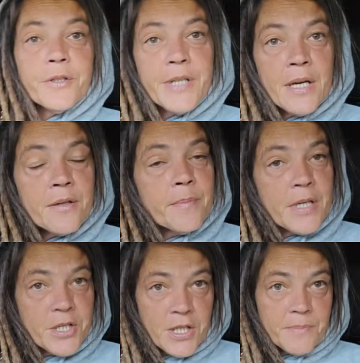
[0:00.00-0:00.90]
down in
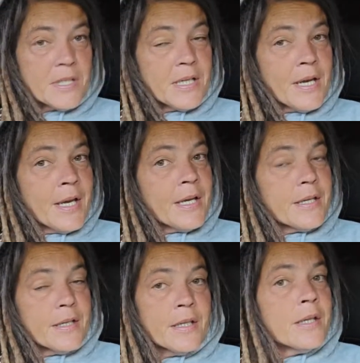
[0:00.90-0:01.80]
my Jeep
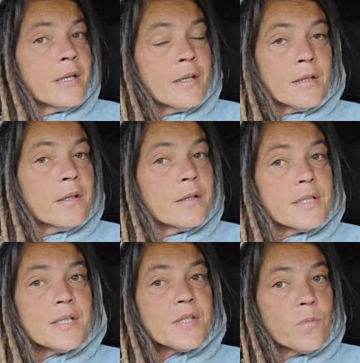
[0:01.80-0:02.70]
today and
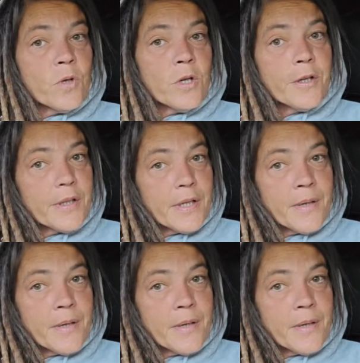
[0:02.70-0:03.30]
did some work.